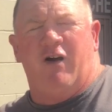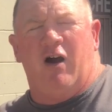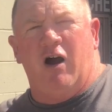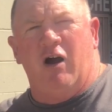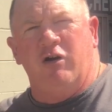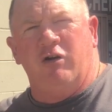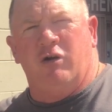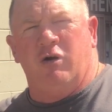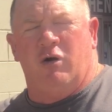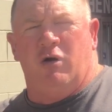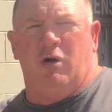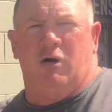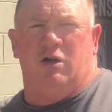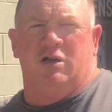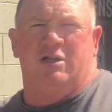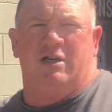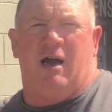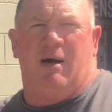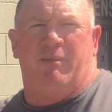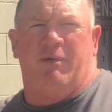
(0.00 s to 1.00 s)
phone call or
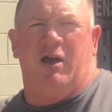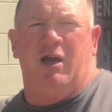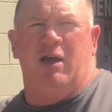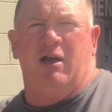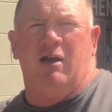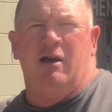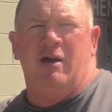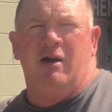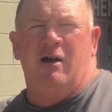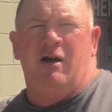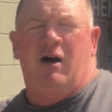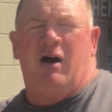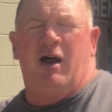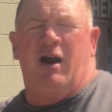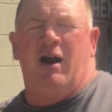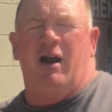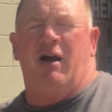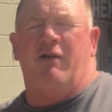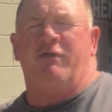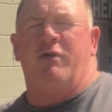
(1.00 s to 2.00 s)
something, I
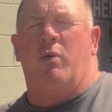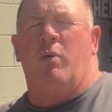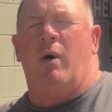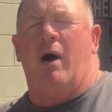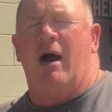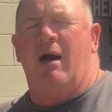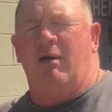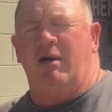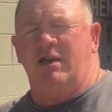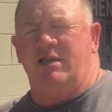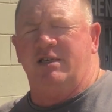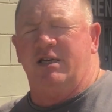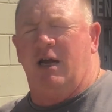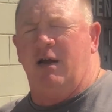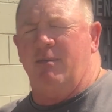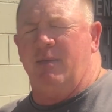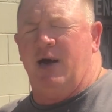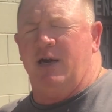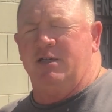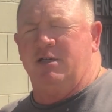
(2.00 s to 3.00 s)
don't have to worry
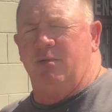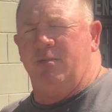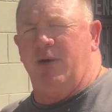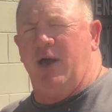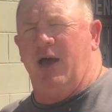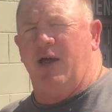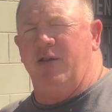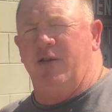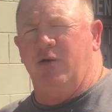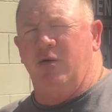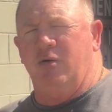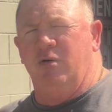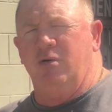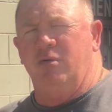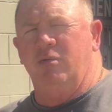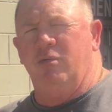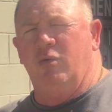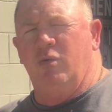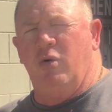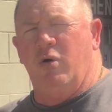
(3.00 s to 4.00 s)
so much about the
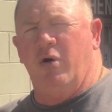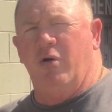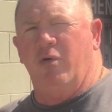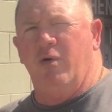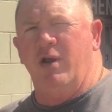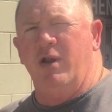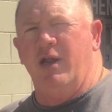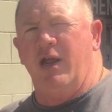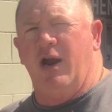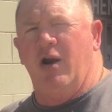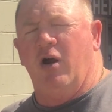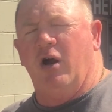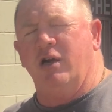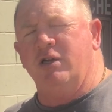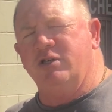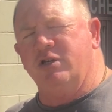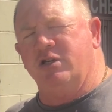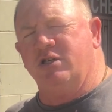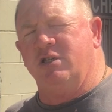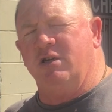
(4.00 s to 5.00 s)
water in there. I
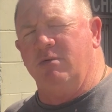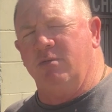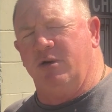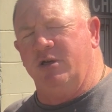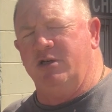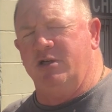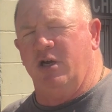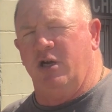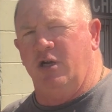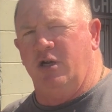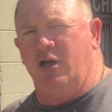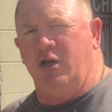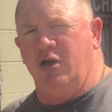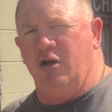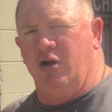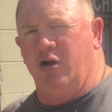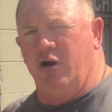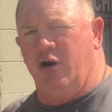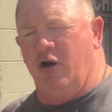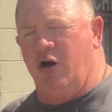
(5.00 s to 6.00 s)
can just simply turn the
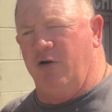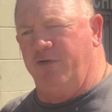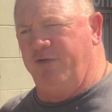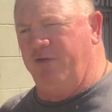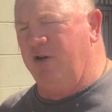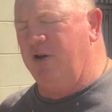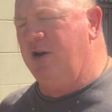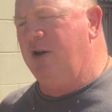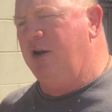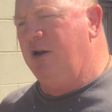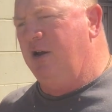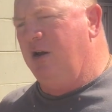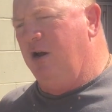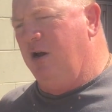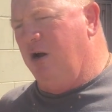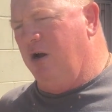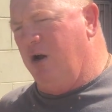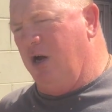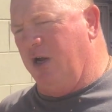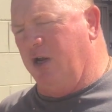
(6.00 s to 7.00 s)
unit off.
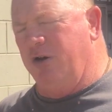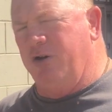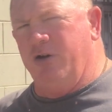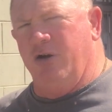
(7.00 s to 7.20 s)
I can